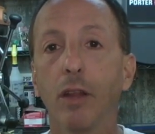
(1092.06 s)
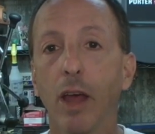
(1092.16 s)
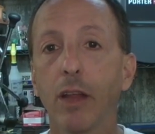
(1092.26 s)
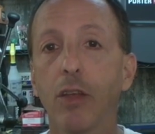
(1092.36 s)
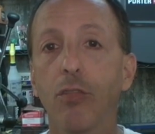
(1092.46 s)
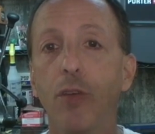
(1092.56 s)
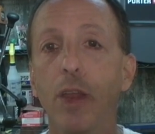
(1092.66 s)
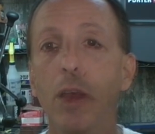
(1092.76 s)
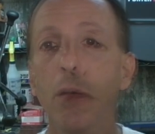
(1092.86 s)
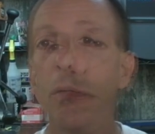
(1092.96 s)
Like this
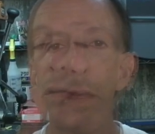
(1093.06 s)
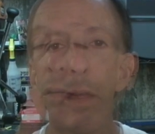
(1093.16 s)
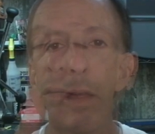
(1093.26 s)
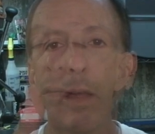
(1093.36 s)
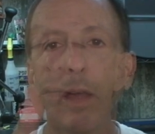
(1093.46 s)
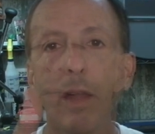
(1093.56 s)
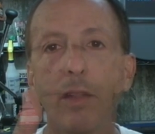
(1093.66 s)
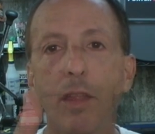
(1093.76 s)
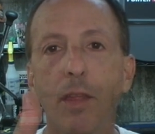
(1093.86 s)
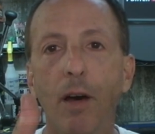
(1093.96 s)
video?
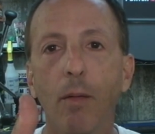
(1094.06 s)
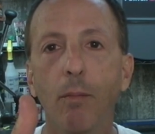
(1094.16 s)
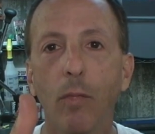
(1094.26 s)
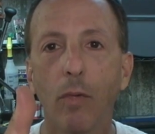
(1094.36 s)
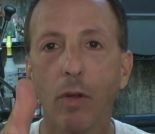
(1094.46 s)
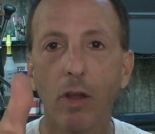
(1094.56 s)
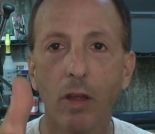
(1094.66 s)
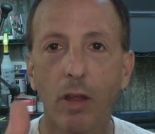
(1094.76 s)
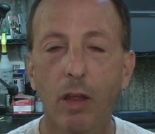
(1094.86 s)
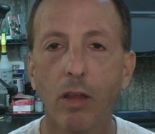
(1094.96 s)
Hit the thumb.
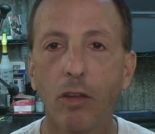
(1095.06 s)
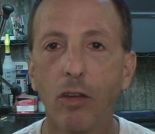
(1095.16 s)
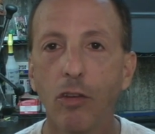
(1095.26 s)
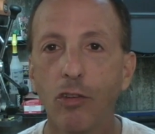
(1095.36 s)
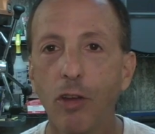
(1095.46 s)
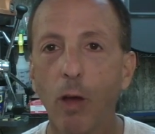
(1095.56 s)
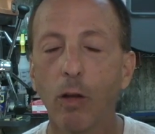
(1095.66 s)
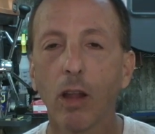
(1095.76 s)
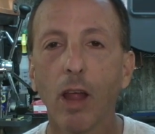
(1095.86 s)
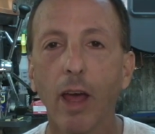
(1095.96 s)

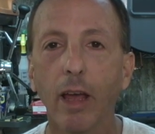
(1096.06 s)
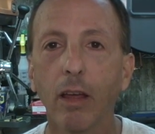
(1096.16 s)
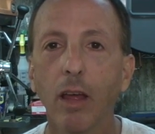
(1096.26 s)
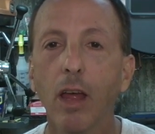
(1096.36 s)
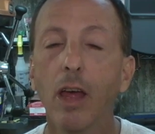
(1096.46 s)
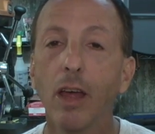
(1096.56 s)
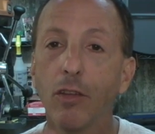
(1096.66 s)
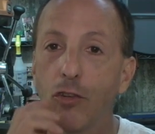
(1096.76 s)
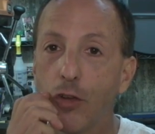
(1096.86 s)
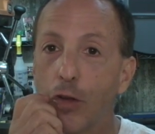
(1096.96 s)
Share the like.
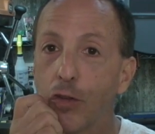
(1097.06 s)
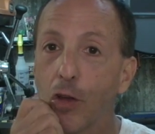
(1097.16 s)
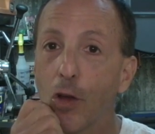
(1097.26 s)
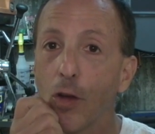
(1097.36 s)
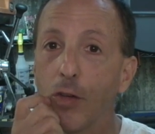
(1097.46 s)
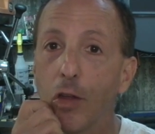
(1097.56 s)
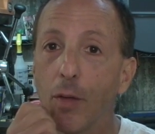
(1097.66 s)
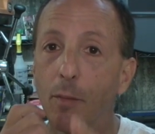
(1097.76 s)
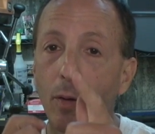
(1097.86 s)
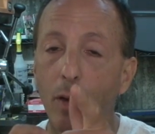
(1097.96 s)
It's your turn.
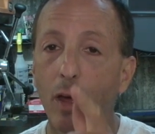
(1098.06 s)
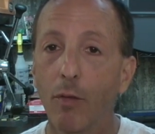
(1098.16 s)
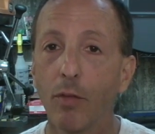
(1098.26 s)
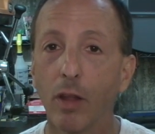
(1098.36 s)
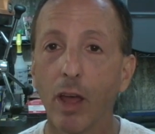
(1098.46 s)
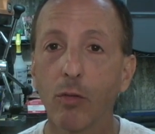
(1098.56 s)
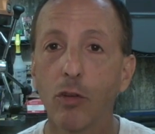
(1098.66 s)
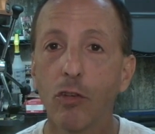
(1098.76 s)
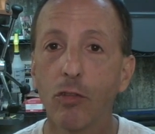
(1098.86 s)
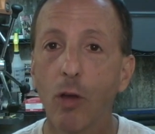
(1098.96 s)
If you liked
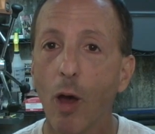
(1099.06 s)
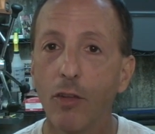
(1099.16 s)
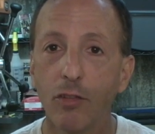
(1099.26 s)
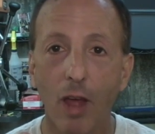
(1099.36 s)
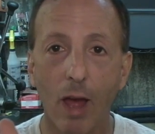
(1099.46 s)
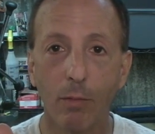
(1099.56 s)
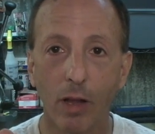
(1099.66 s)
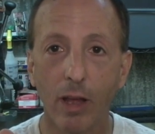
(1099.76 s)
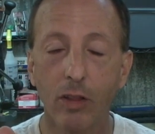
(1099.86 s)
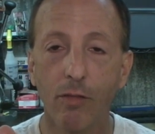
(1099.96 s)
what you saw, it's time to
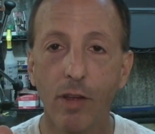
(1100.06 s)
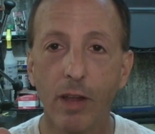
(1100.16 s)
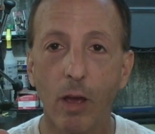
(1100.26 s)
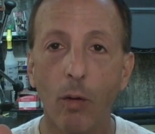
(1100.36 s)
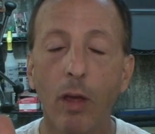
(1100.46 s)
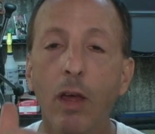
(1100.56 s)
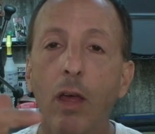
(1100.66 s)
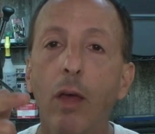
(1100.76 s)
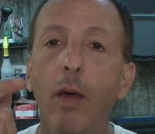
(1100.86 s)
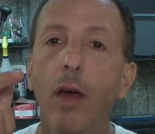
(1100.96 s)
like the video.
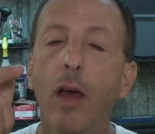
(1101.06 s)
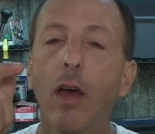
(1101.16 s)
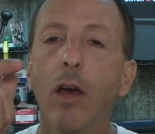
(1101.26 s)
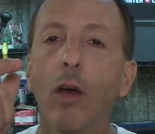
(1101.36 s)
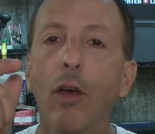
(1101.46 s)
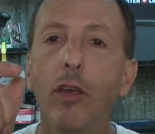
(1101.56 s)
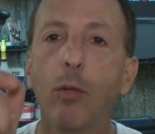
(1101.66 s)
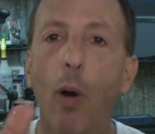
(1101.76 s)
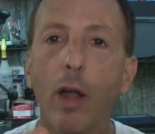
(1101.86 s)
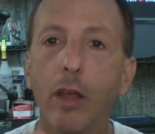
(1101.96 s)

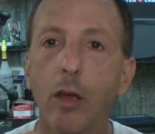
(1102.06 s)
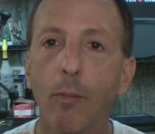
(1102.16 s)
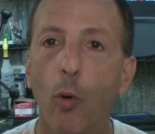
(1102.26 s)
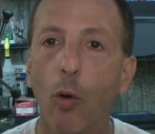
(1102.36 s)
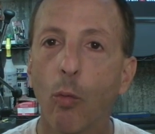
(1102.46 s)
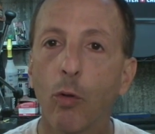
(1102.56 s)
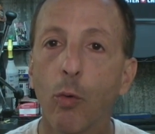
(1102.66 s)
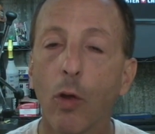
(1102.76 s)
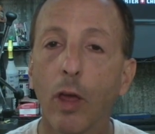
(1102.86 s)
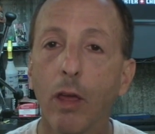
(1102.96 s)
You want to hear more
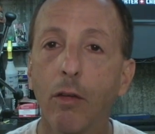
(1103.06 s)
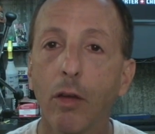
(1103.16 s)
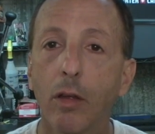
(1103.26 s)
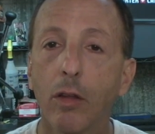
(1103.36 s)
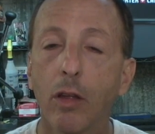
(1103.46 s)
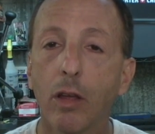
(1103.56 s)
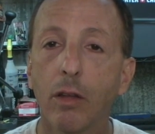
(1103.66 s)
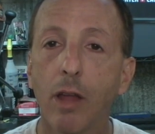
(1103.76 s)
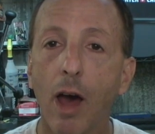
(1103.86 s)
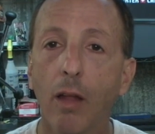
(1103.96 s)
woodworking
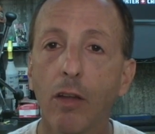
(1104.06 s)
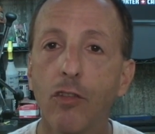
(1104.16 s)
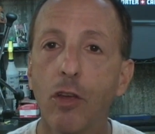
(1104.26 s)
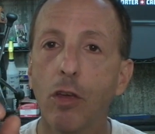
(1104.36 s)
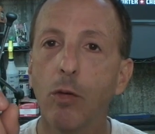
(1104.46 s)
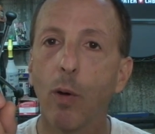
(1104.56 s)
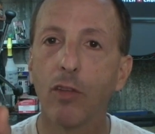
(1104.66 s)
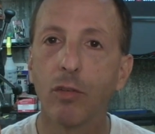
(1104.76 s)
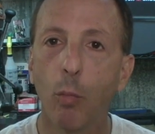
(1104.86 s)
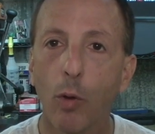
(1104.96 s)
knowledge? You
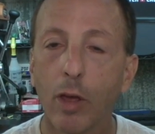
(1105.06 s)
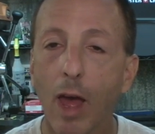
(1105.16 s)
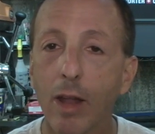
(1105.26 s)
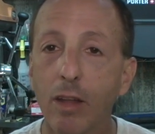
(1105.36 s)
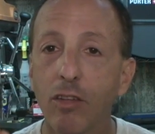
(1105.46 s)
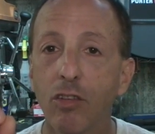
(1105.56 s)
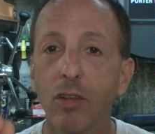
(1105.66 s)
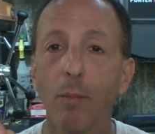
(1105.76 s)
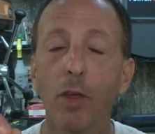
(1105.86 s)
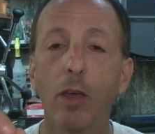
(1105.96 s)
want some more guidance? Is
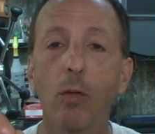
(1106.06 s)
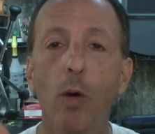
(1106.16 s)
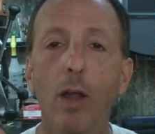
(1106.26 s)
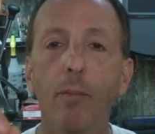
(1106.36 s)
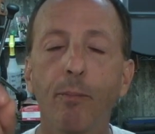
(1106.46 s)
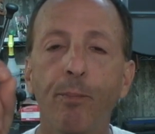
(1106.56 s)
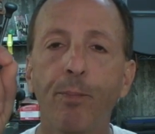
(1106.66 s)
something you want?